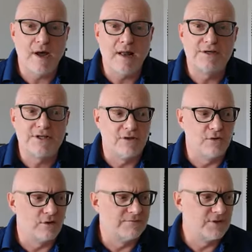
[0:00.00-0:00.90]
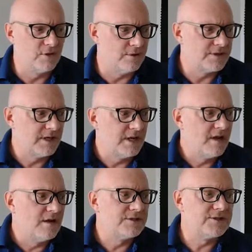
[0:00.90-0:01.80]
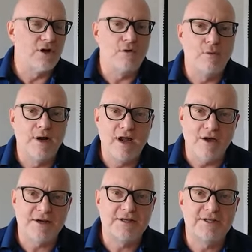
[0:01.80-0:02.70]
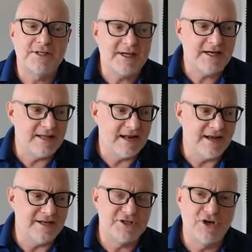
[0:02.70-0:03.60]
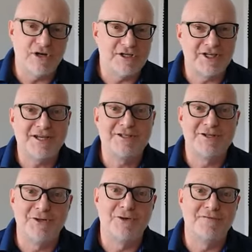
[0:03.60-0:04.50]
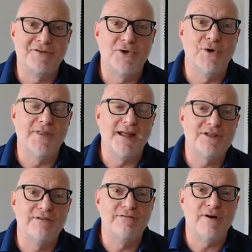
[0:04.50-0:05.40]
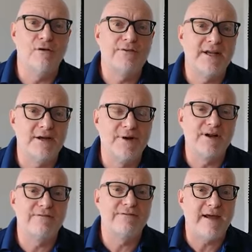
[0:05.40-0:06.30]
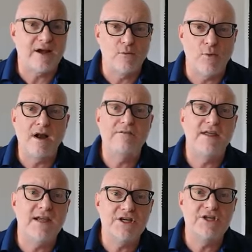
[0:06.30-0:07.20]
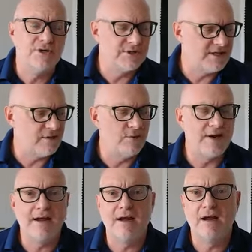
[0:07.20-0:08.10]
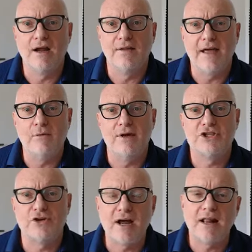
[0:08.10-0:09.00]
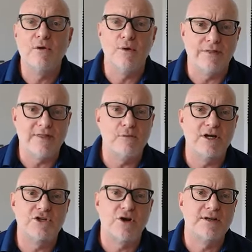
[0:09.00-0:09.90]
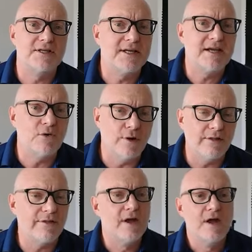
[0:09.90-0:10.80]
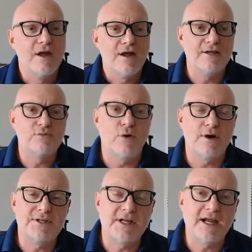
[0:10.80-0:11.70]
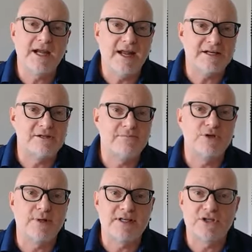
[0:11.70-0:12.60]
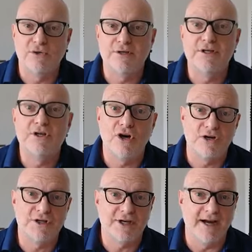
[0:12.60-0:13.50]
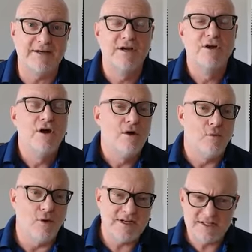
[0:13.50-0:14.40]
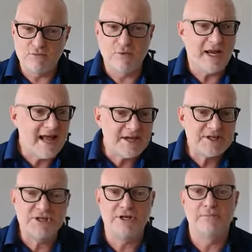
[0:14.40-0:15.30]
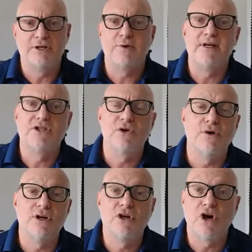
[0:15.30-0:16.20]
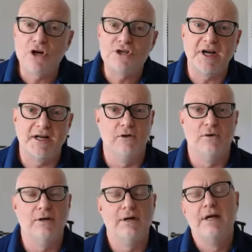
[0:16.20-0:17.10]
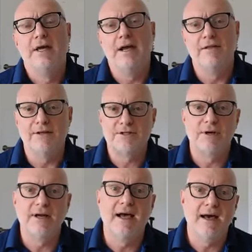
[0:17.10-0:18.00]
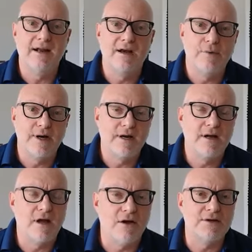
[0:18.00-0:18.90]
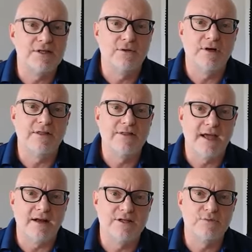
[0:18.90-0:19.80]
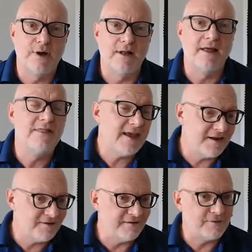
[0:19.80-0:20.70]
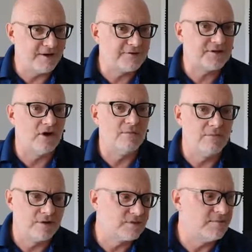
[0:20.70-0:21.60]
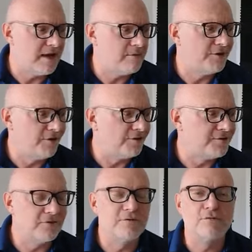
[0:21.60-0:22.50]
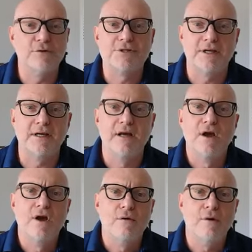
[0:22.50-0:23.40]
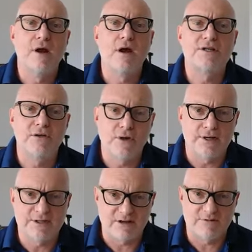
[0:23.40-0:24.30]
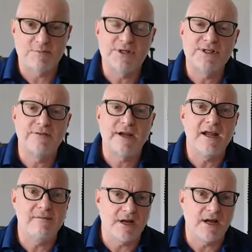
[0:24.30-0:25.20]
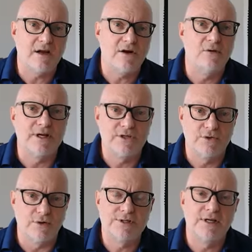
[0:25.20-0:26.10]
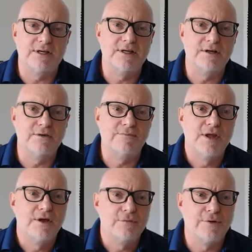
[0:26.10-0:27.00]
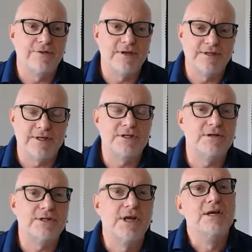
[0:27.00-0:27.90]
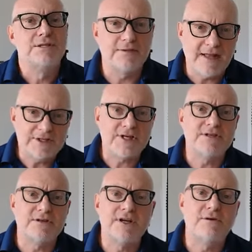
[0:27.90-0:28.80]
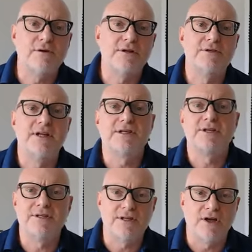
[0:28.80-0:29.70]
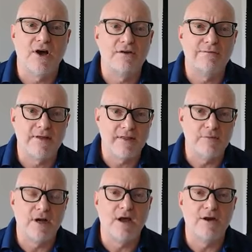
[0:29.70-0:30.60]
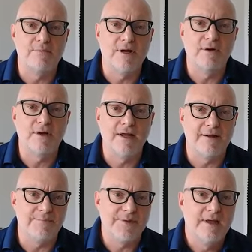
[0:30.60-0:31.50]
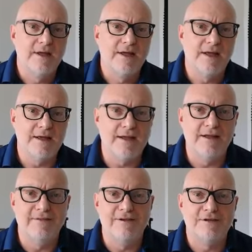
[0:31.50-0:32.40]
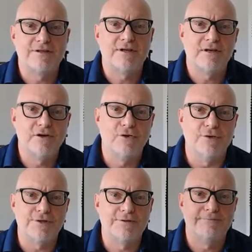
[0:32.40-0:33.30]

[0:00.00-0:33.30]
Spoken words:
as the law of tort. So we're going to see that it's not just the law of tort that's involved here, but in fact one of the issues that we're struggling with, that we're trying to deal with, is what is the connection between tort and contract? What is the relationship between tort and contract law in this regard? And we're going to look at that as well. And then if we have time, which we may well not do, but we'll see, we're going to look at some specific economic torts that deal with these issues. So that's just a general introduction to the kind of thing that we're going to be looking at in this course.